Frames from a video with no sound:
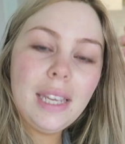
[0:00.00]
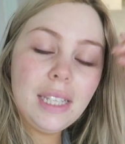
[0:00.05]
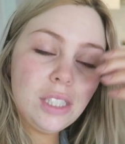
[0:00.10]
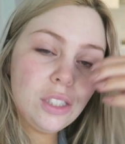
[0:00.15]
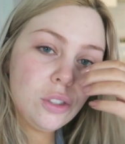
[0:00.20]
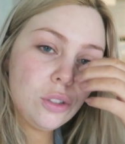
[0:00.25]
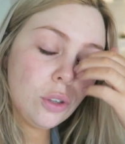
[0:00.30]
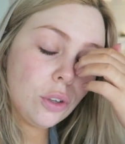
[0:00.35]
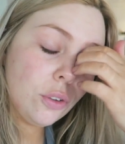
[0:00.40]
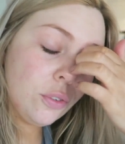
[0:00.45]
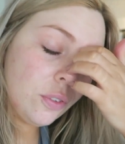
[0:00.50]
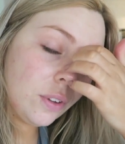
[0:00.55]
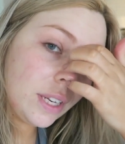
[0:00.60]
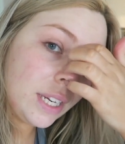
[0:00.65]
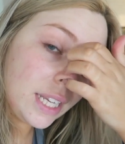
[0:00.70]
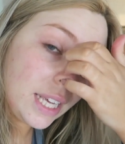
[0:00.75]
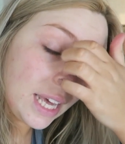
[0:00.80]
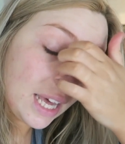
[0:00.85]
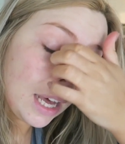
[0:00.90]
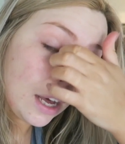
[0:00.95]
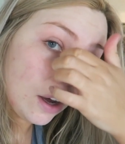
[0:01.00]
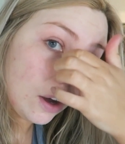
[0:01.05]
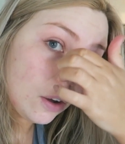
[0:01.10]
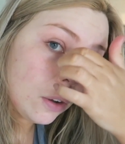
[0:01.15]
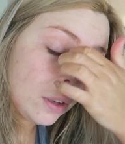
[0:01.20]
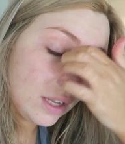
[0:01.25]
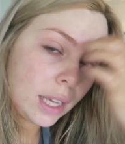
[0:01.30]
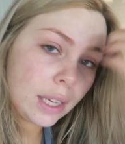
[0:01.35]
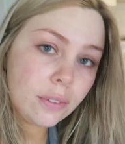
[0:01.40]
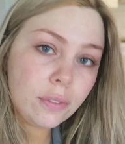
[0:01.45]
It's so funny
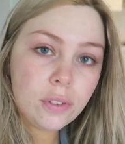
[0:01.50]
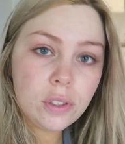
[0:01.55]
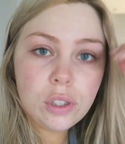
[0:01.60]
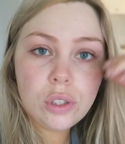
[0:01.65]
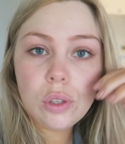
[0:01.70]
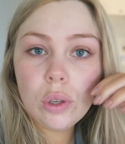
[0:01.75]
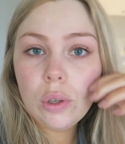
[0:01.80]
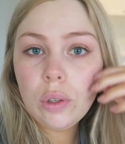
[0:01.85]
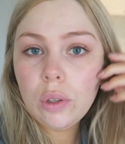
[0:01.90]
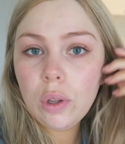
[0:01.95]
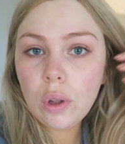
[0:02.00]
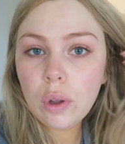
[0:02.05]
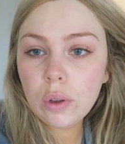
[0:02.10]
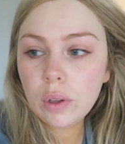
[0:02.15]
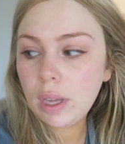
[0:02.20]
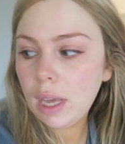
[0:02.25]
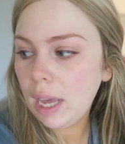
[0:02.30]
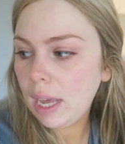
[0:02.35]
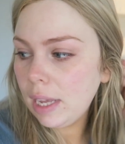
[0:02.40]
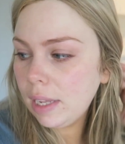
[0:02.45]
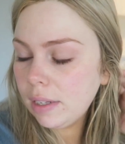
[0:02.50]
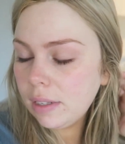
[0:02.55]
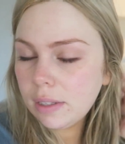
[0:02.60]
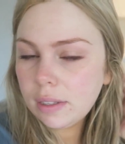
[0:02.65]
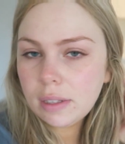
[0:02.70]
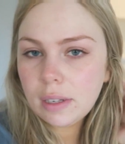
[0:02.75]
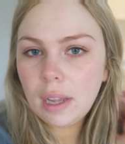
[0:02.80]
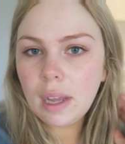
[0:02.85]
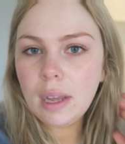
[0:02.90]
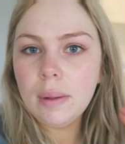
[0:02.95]
how, like, for so long at
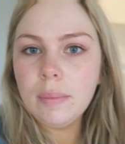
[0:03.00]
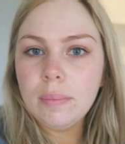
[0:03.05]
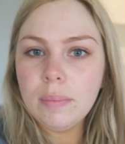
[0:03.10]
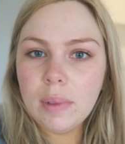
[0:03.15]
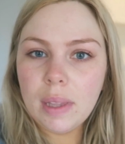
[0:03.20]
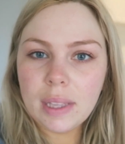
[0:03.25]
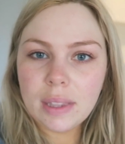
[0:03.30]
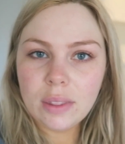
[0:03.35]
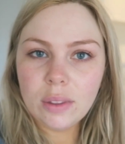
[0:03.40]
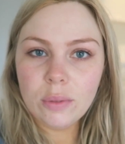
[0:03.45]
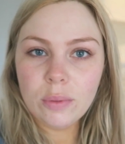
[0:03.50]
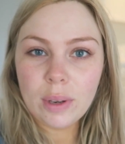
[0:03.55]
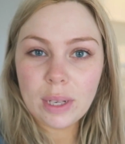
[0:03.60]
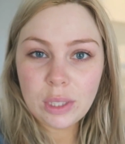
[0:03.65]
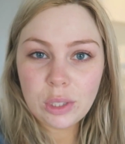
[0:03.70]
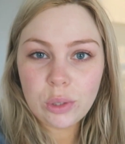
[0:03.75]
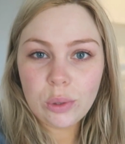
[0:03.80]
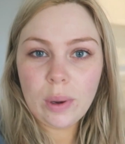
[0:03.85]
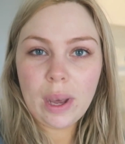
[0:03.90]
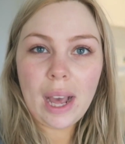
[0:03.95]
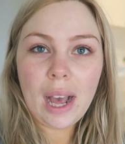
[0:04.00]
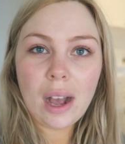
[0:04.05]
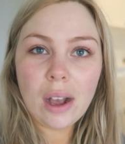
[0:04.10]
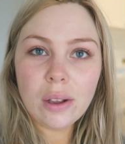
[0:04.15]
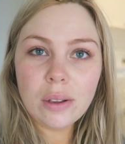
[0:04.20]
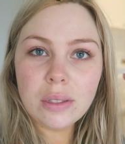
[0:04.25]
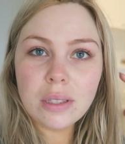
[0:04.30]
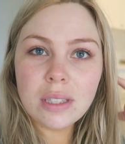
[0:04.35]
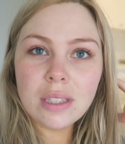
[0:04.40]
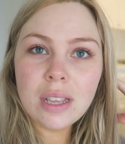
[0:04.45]
like the rental
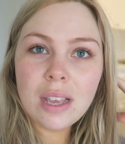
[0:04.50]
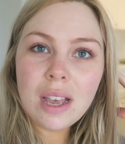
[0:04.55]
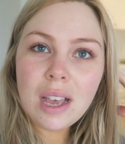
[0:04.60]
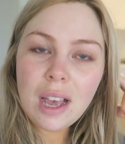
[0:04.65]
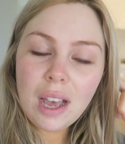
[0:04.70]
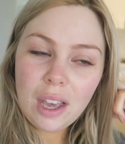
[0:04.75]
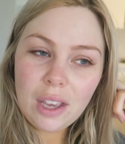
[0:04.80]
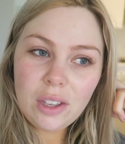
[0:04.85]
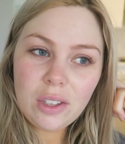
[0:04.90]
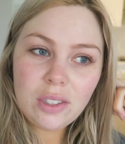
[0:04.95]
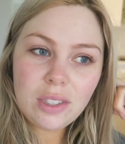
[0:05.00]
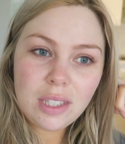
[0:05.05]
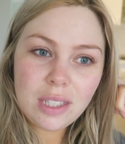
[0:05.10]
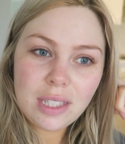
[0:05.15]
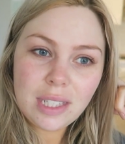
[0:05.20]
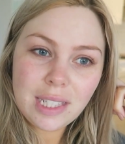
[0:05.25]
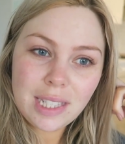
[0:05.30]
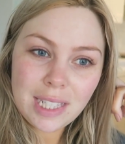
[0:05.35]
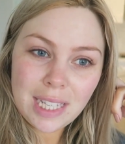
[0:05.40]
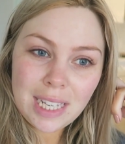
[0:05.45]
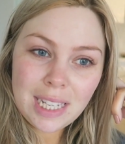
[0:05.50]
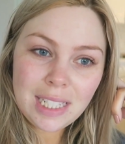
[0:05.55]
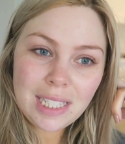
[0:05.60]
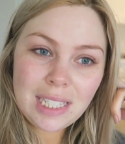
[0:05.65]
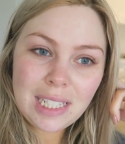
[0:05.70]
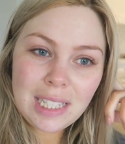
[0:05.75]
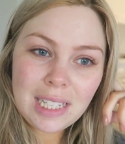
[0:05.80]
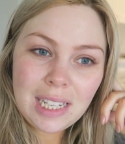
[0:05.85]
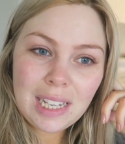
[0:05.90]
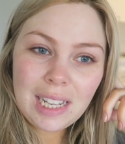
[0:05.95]
house, I used to
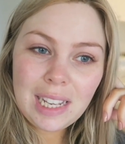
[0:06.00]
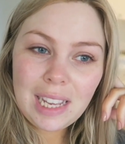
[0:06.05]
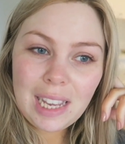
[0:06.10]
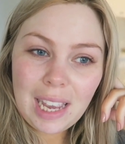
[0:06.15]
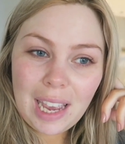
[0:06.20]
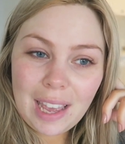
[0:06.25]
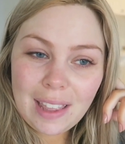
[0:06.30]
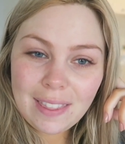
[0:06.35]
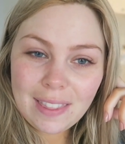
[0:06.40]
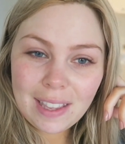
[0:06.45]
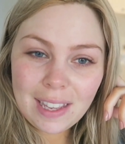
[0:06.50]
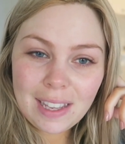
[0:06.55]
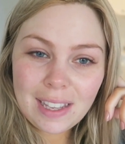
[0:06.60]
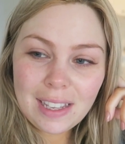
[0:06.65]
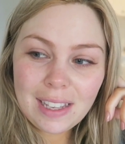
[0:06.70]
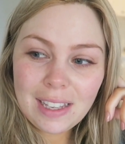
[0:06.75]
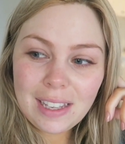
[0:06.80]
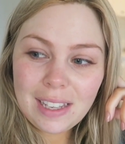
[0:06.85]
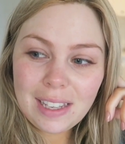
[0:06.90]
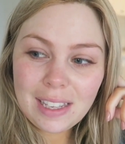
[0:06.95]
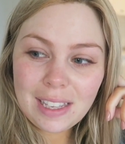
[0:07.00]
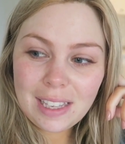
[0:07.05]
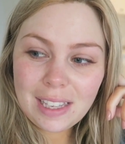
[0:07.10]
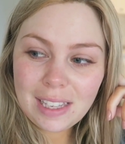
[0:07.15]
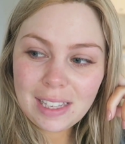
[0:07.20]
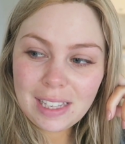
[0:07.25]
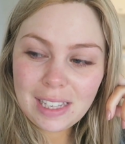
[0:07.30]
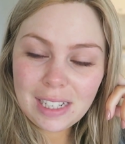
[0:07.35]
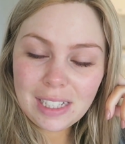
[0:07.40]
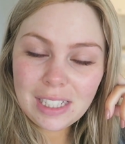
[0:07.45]
sit at that
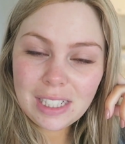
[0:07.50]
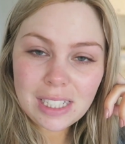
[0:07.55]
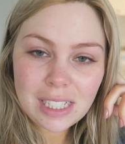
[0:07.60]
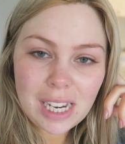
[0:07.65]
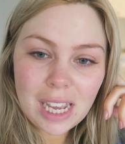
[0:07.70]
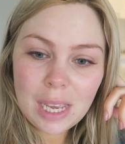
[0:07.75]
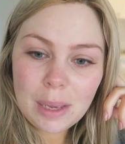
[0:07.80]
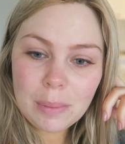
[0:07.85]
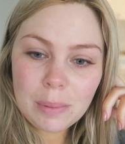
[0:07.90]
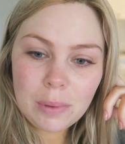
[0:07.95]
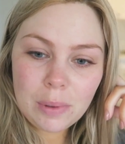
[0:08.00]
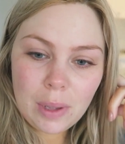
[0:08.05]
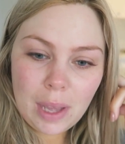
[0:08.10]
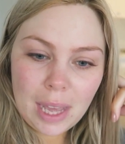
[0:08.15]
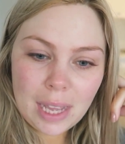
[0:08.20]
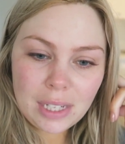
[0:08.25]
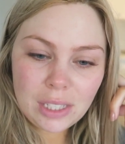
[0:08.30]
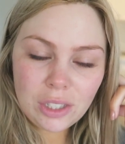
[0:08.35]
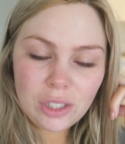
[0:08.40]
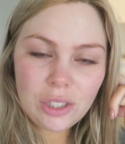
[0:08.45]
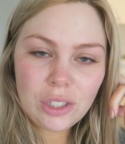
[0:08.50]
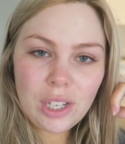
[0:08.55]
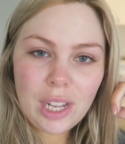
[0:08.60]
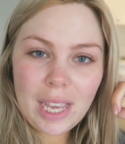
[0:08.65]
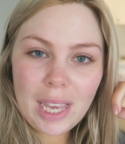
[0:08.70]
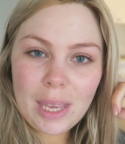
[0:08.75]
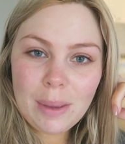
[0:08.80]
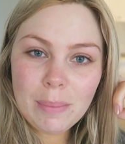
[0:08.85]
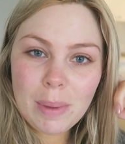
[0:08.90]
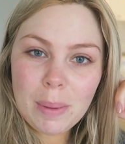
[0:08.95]
kitchen table and
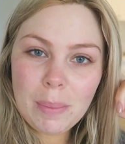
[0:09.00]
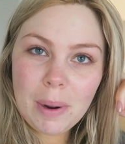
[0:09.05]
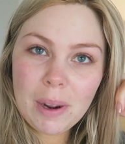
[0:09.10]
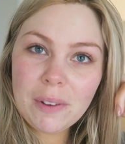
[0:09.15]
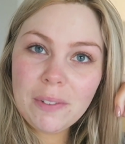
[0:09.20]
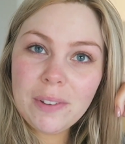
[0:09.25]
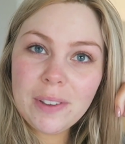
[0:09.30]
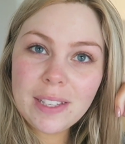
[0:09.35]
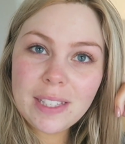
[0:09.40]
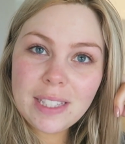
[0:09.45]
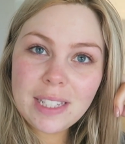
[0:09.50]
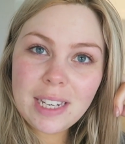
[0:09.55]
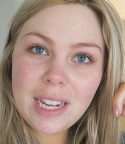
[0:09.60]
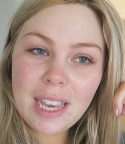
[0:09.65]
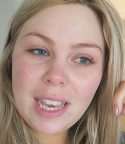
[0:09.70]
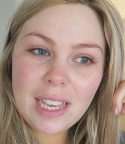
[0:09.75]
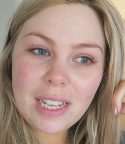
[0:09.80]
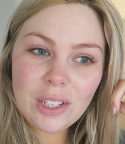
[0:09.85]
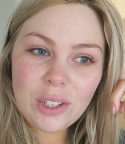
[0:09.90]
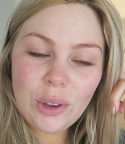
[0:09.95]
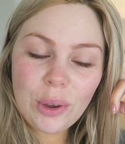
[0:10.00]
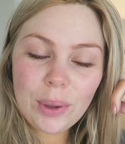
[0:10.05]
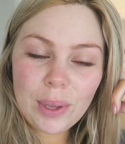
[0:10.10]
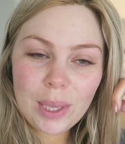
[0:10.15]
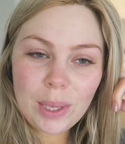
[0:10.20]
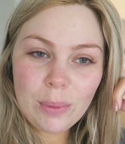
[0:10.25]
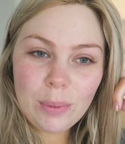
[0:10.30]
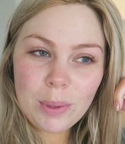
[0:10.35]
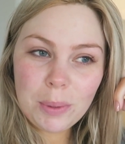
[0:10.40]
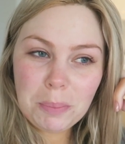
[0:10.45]
eat my breakfast, and
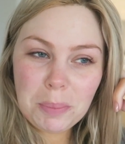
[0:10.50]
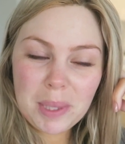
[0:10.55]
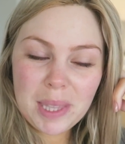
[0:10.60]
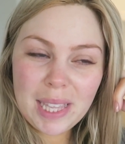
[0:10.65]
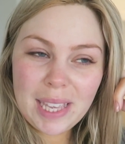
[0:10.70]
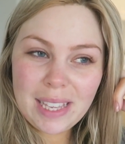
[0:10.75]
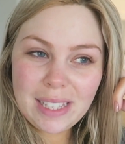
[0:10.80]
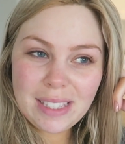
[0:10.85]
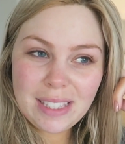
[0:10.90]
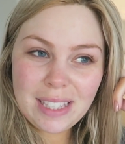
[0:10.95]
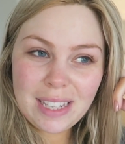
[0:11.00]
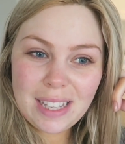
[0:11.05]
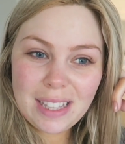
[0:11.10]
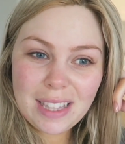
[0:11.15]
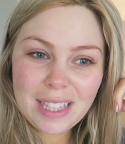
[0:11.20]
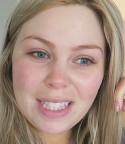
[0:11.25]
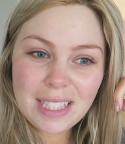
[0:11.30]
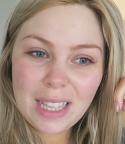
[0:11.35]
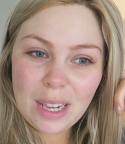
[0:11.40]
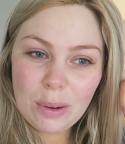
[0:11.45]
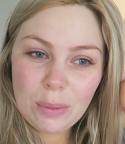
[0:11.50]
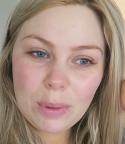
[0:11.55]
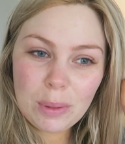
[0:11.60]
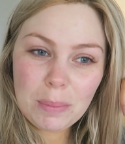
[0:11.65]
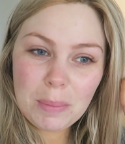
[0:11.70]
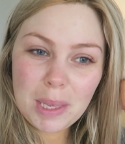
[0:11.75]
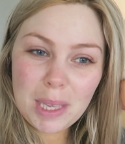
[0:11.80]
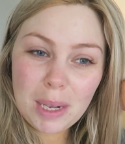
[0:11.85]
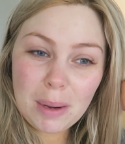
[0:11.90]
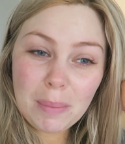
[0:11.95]
Koki would be there sitting in the sun
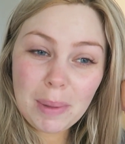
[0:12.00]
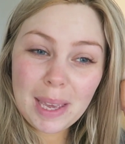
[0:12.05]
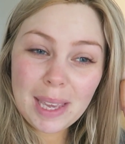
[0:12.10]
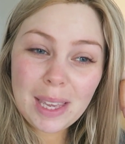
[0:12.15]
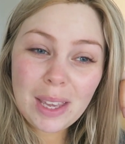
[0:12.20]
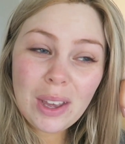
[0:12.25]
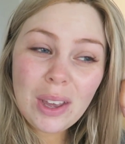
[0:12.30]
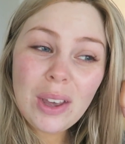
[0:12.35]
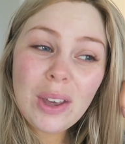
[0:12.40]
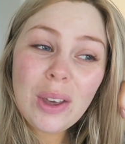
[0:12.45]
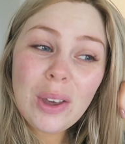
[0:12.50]
with me, and I'm like,